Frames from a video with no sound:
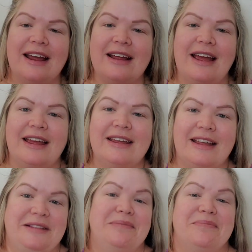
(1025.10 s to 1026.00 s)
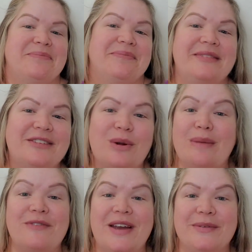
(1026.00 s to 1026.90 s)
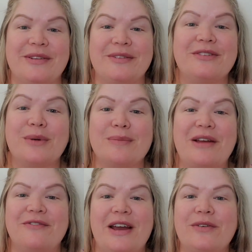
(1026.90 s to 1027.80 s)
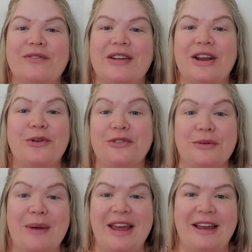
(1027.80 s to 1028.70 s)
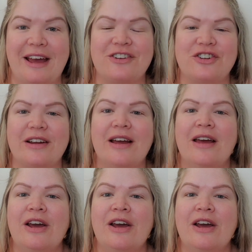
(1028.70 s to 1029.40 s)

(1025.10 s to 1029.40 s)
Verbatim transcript: it, it's one of my favorite it's one of my favorite videos to make actually